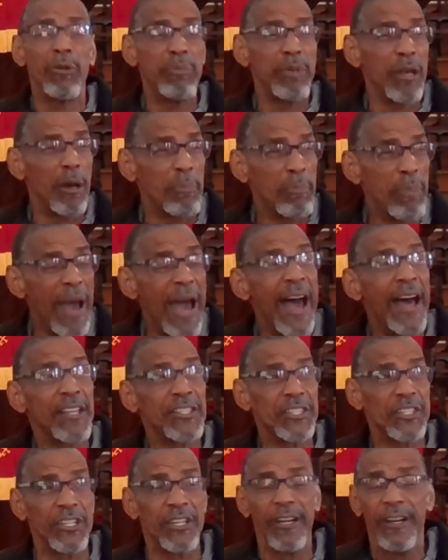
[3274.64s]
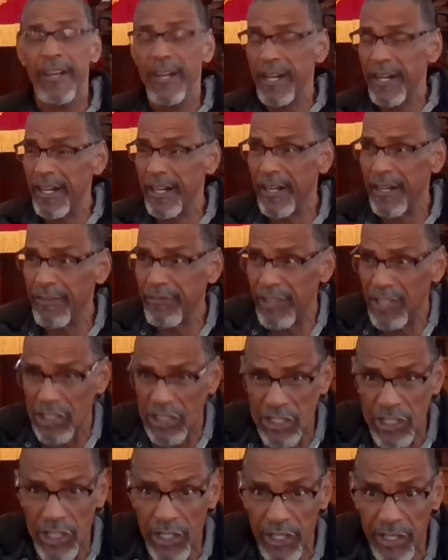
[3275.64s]
pastor of a
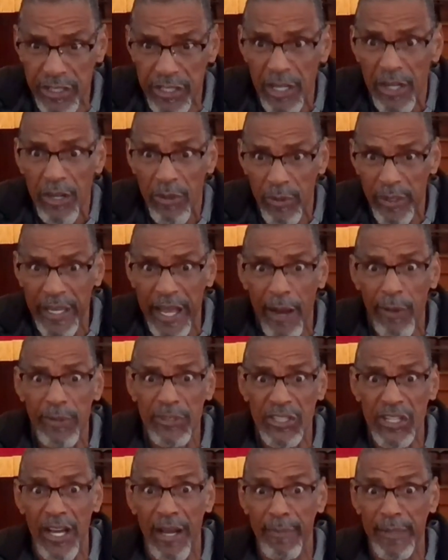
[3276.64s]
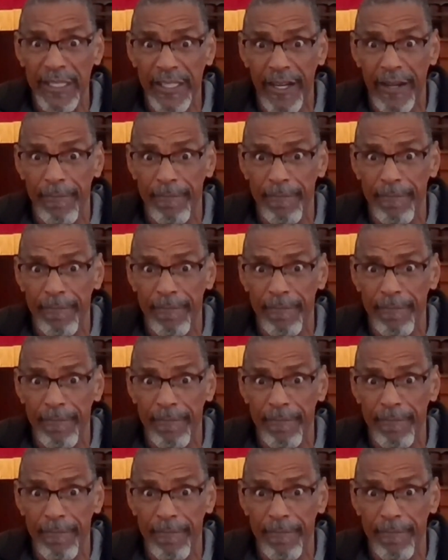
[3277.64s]
church when I was coming up.